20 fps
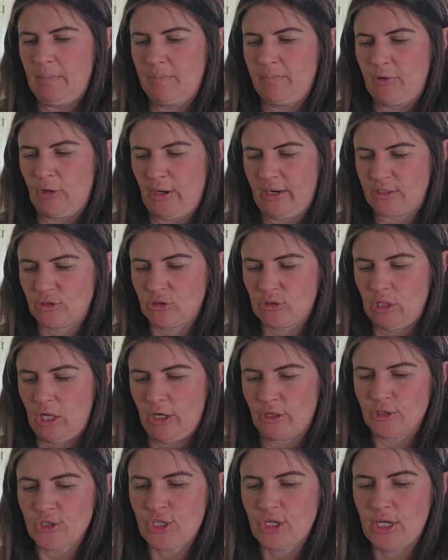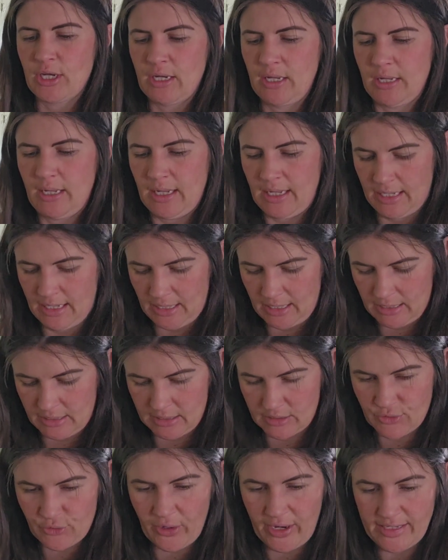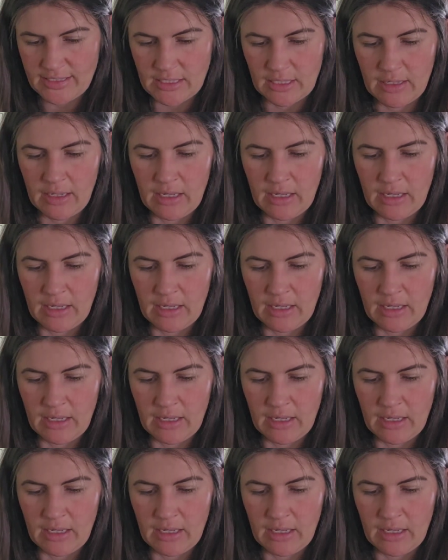They're extra large, and it's great.